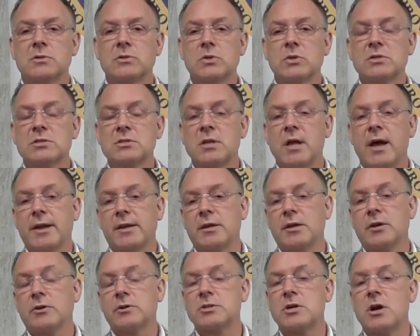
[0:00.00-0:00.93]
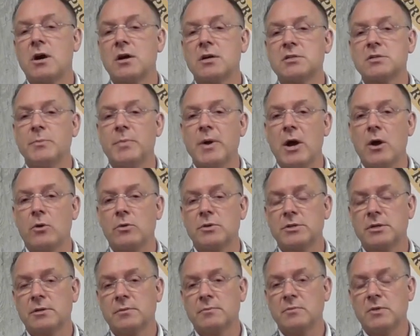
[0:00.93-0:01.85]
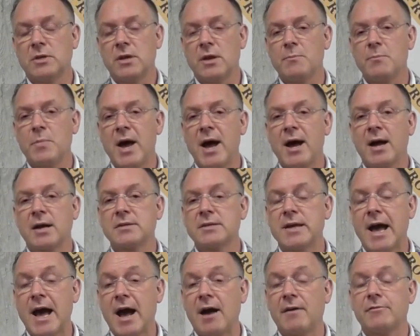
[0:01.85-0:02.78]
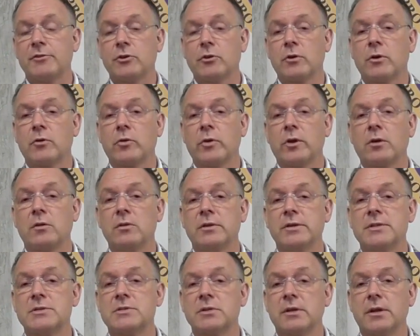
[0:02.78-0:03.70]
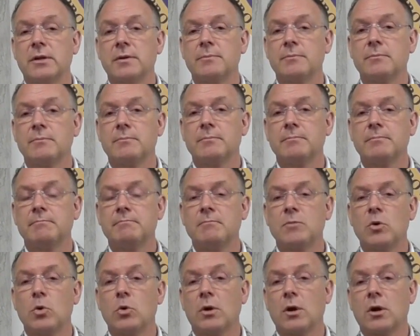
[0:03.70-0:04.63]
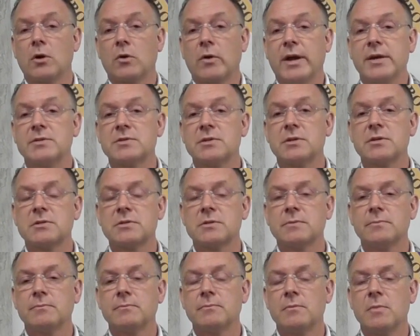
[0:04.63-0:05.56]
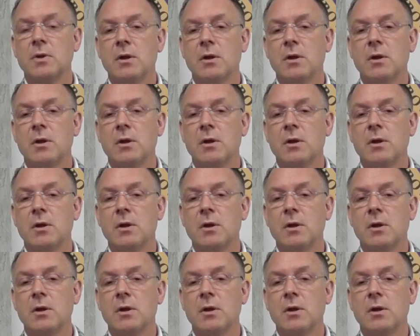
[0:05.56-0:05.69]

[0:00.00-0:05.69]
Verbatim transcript: So this slide here talks about the impact after a critical incident or a crisis.